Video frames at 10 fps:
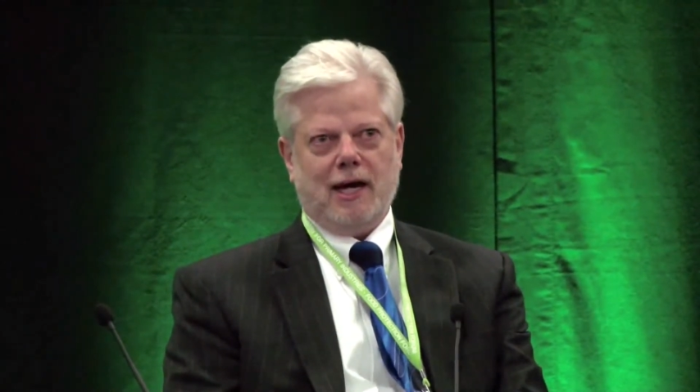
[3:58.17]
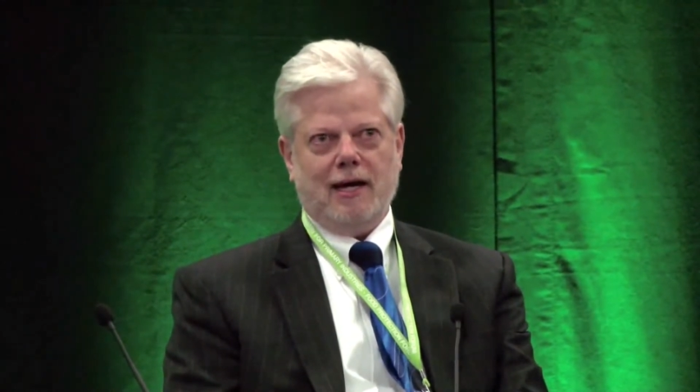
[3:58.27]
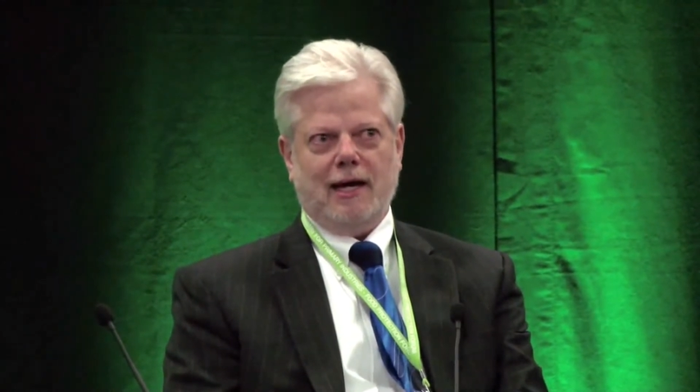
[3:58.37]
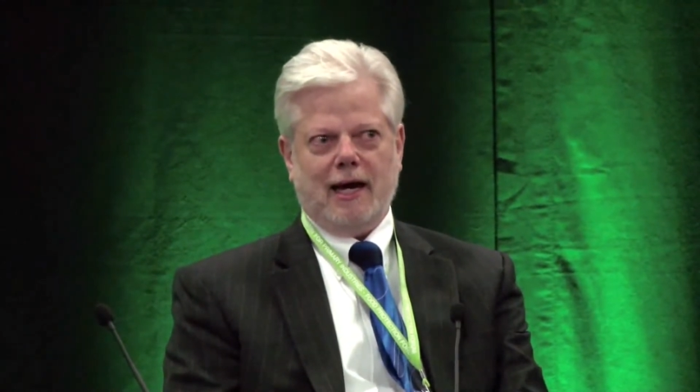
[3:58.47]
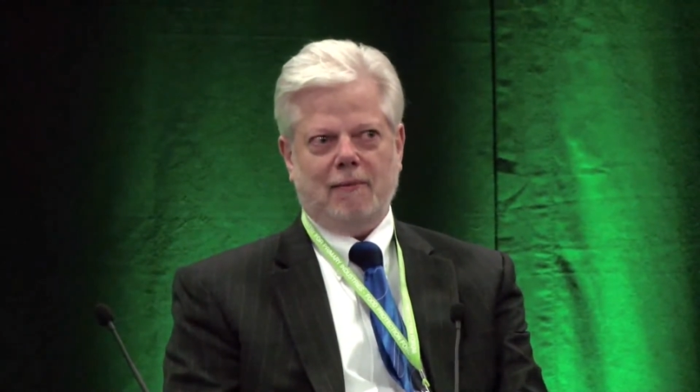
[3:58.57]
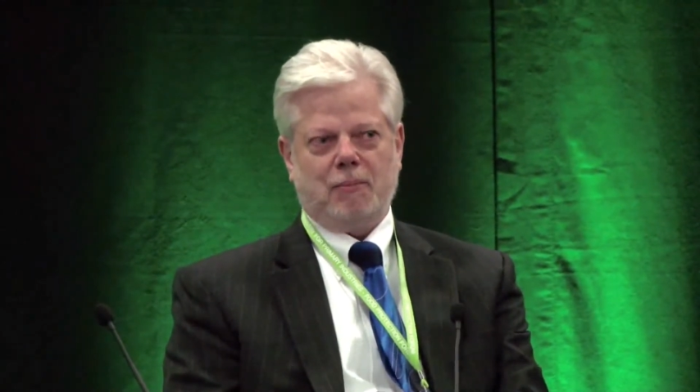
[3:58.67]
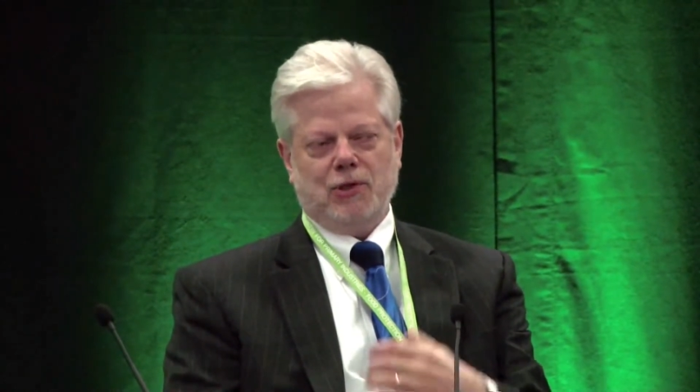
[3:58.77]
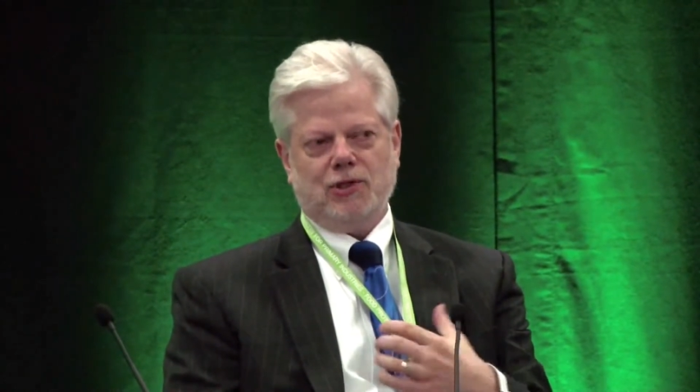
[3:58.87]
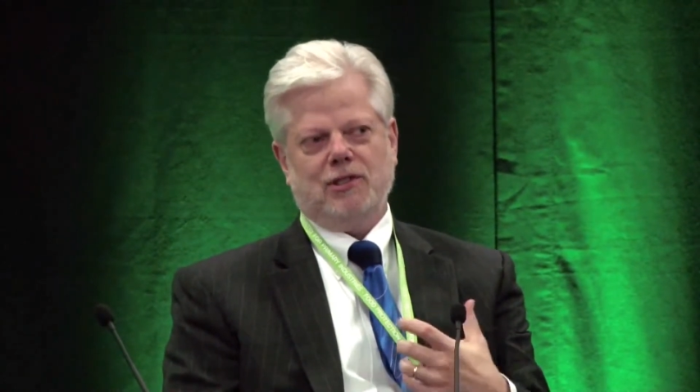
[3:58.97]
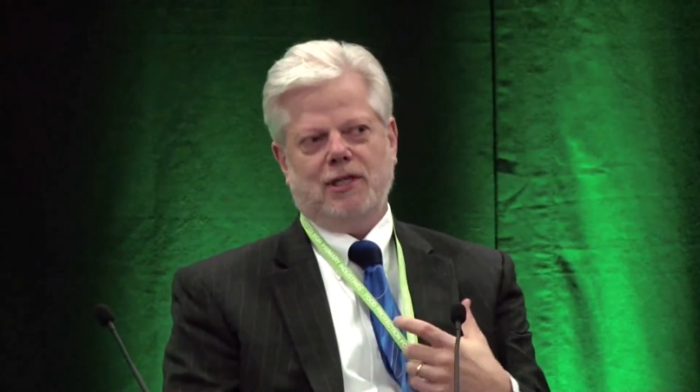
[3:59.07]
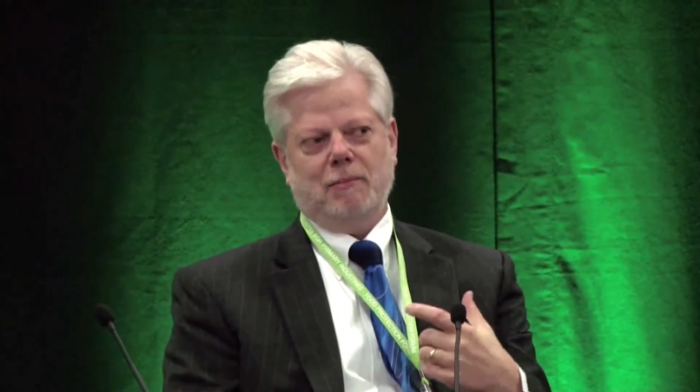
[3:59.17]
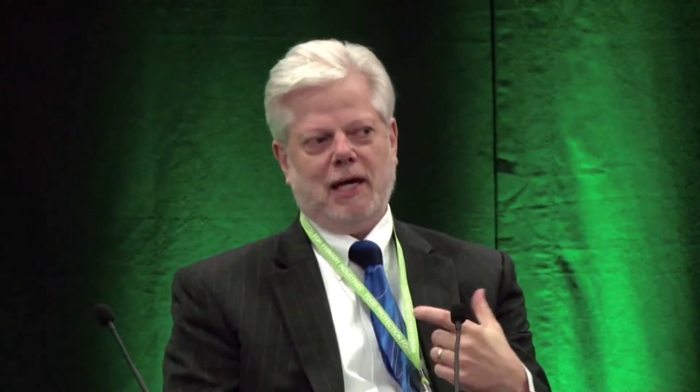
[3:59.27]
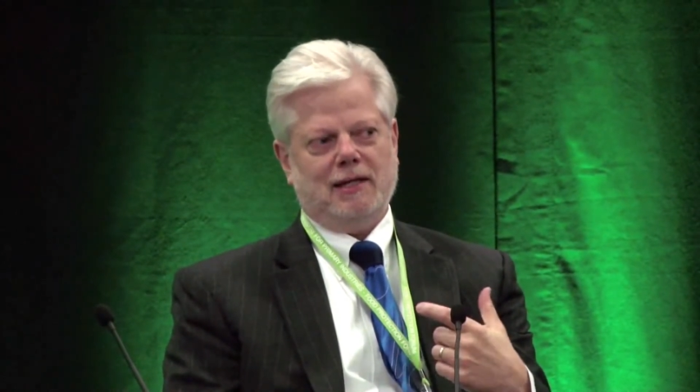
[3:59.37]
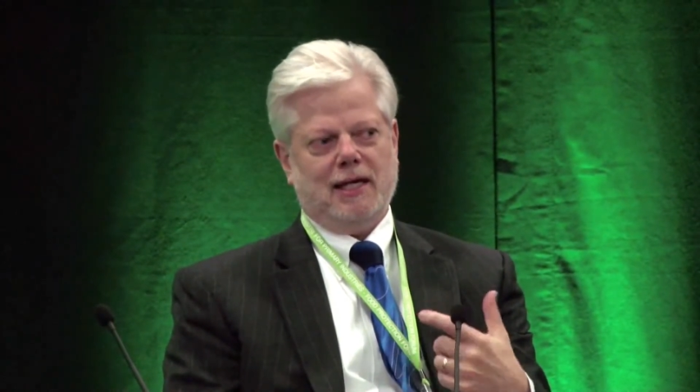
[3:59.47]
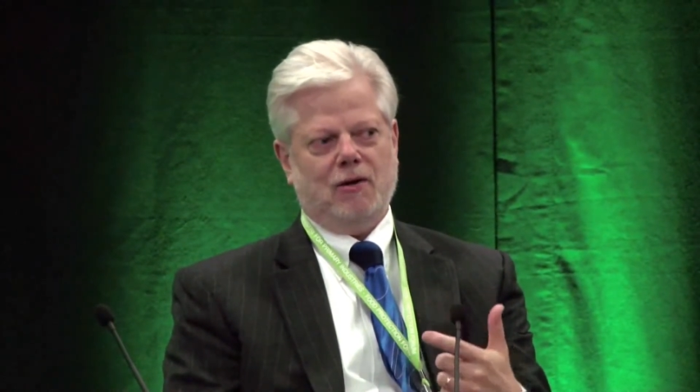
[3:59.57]
I personally am
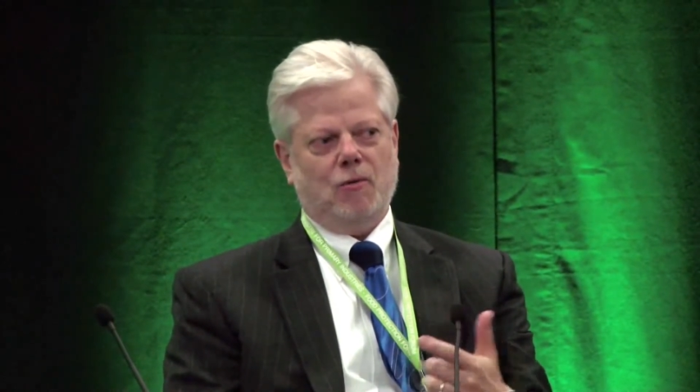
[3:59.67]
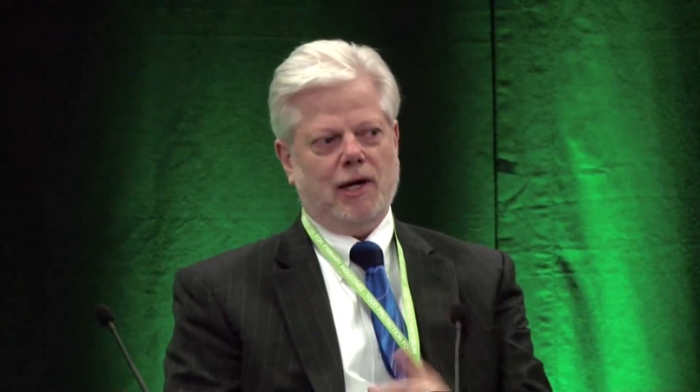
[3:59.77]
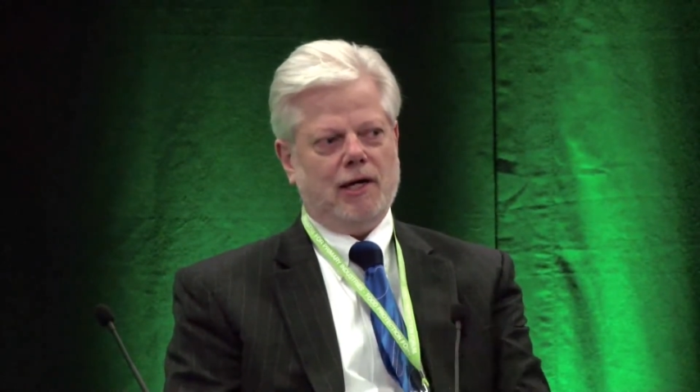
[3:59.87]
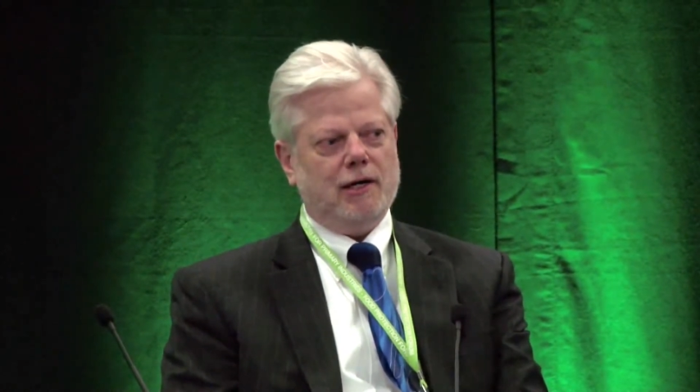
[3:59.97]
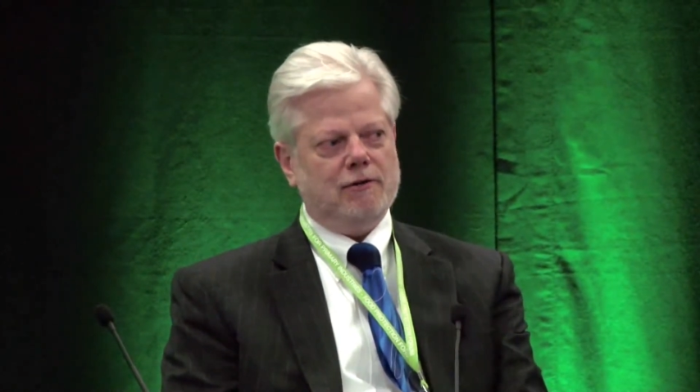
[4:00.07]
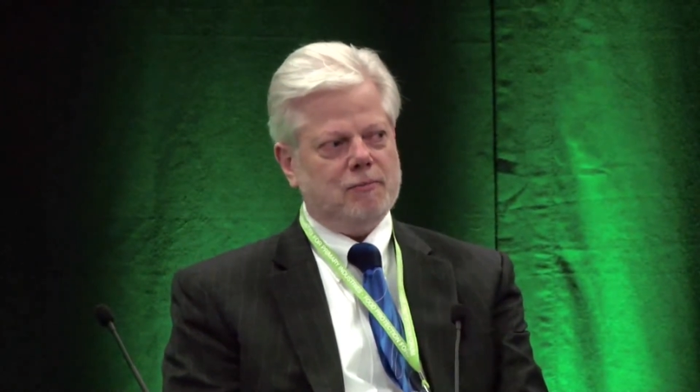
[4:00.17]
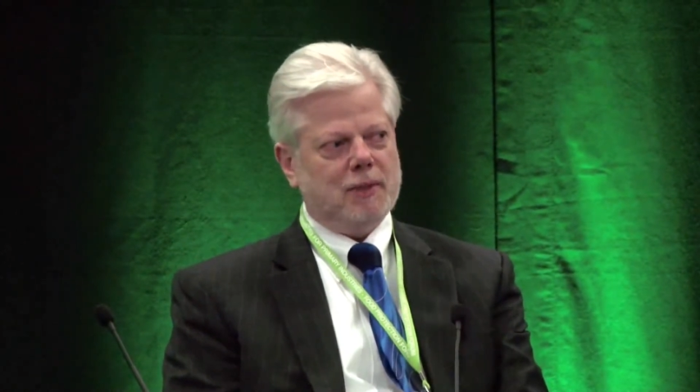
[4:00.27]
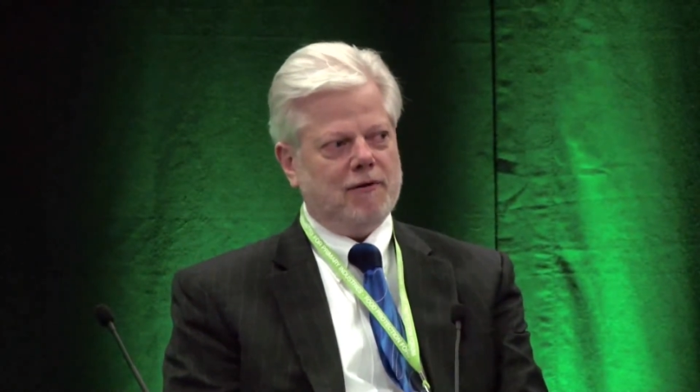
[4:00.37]
not that aware of, but